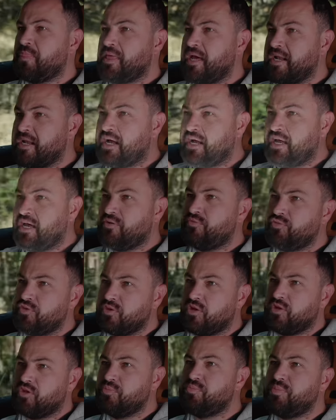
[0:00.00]
and I have
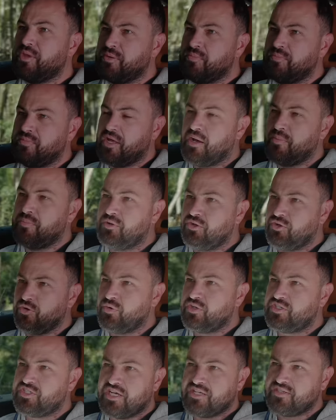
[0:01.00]
an old BMW
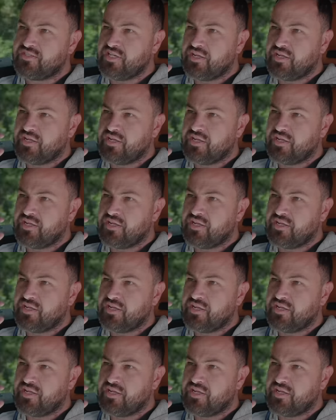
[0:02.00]
which has